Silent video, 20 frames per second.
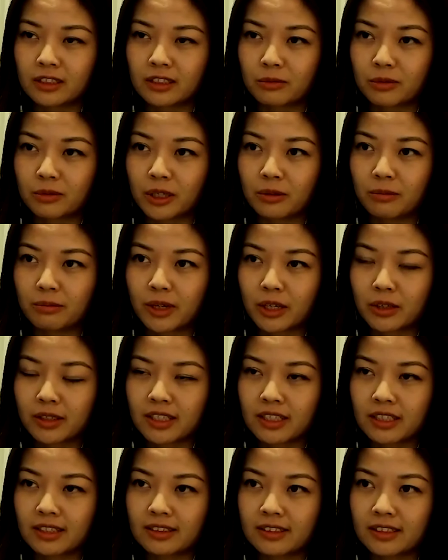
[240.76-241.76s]
real
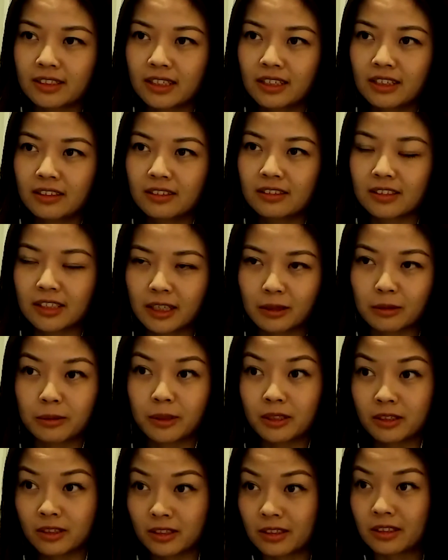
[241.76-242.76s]
markets,
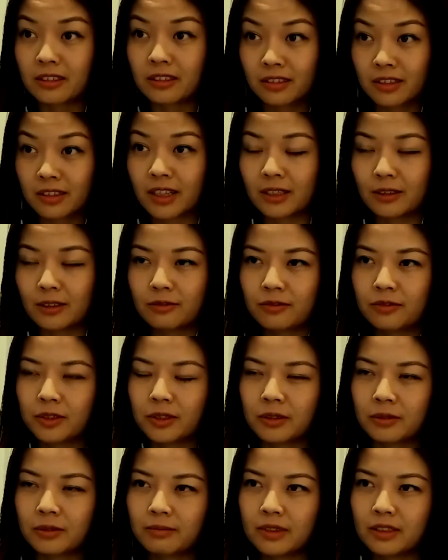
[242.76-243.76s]
scalability is kind of,
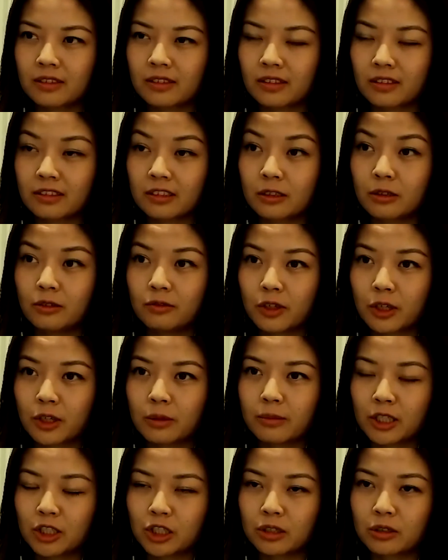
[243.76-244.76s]
still very
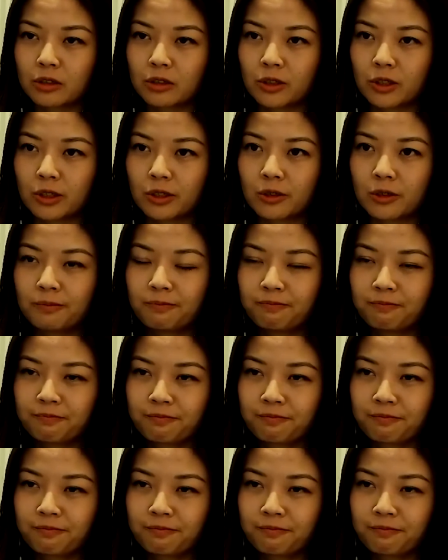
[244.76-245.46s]
much a hurdle.